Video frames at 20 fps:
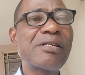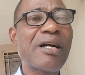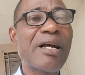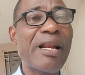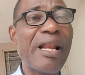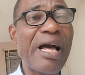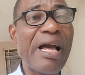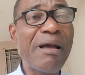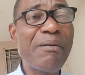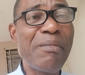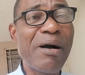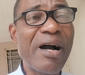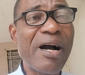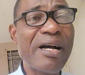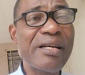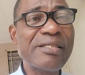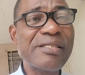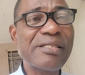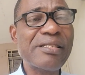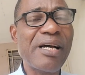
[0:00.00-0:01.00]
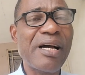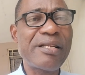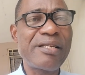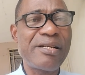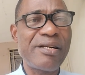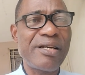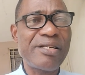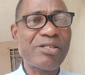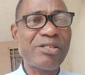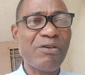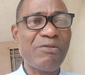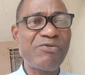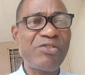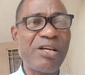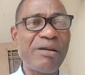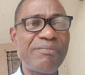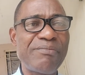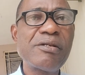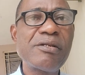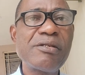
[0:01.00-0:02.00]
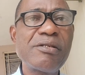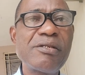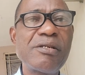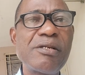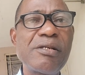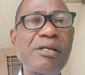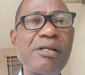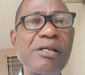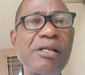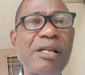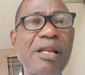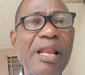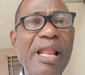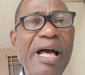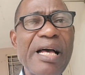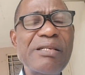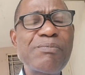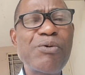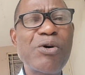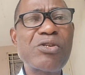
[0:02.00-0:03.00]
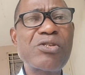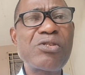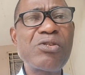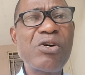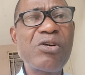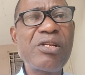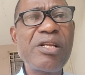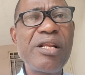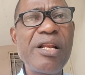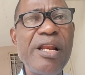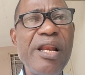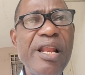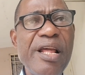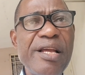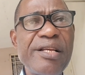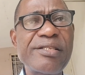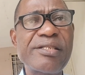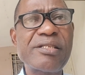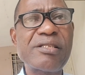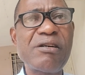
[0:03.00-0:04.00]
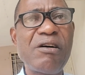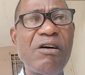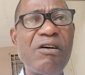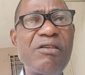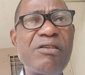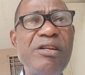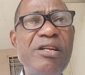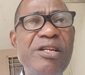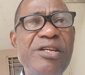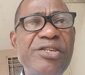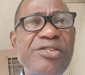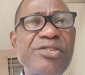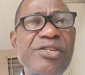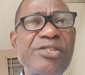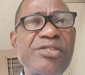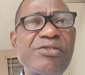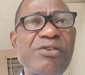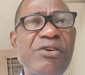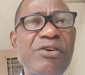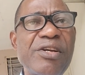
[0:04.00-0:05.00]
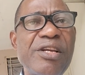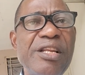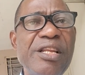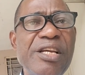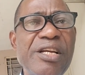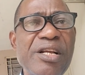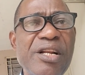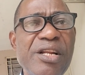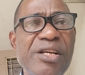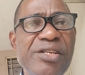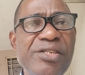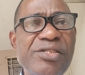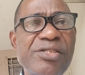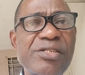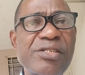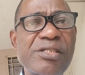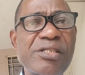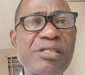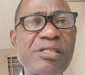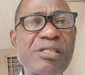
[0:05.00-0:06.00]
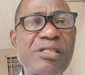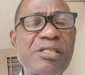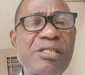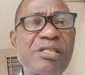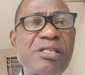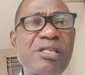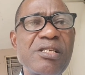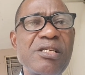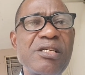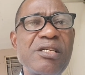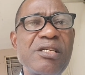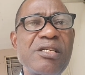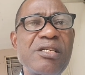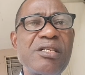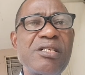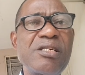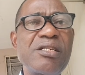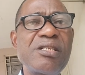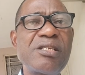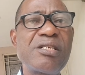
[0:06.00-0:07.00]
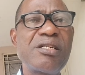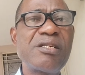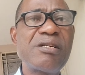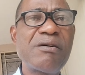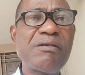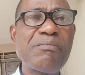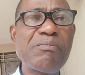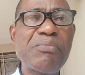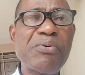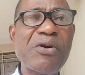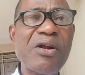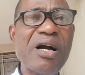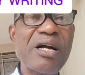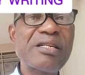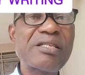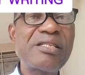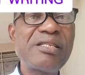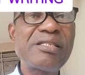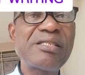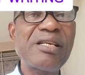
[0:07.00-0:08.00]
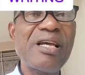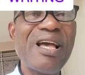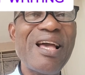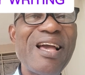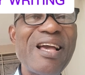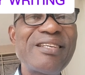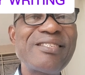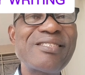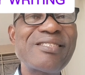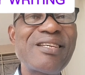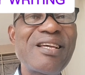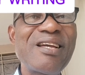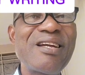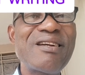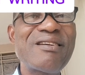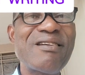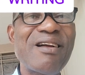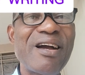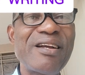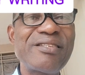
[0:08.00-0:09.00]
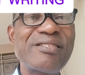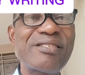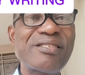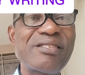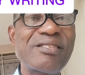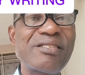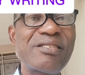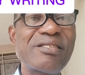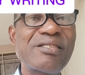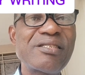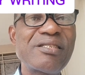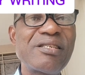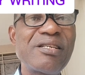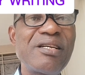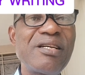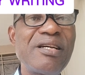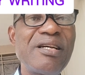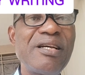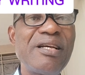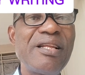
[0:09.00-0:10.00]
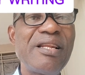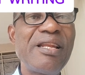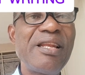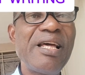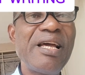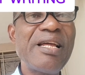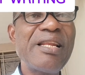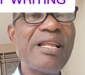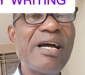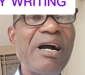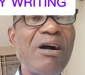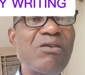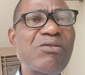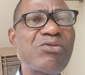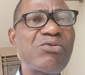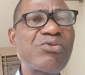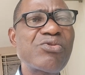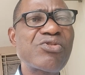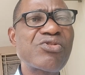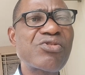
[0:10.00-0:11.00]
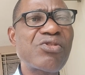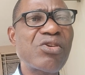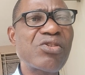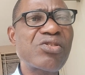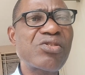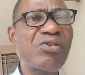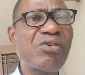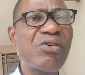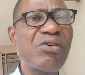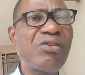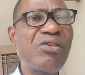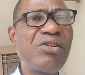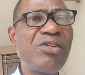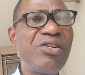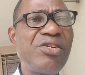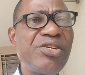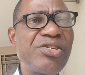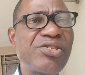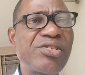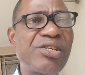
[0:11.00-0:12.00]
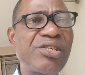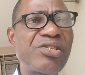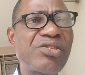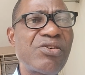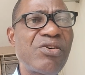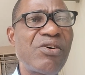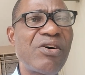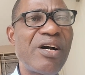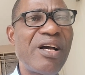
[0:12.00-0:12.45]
climax, and the rest of them. Last but not the least, on literature in English, practice essay writing. Learn how to structure literature